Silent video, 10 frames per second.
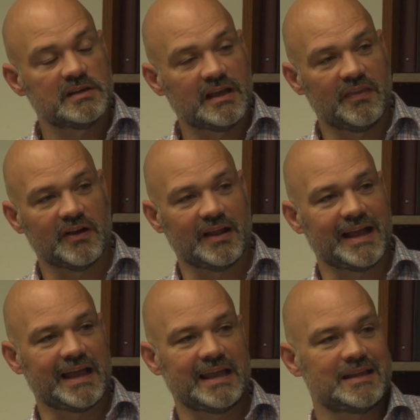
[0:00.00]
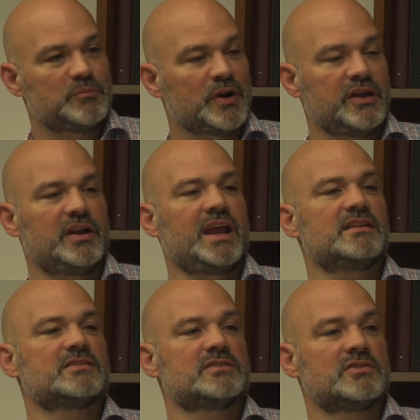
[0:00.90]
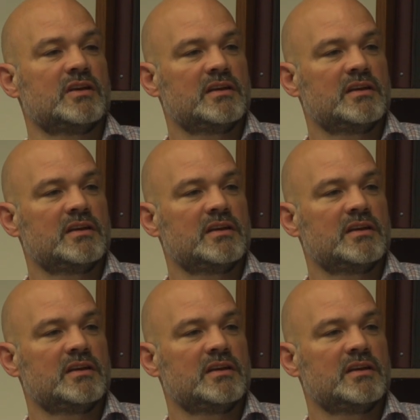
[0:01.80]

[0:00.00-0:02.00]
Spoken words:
And they're like, I get pretty good answers.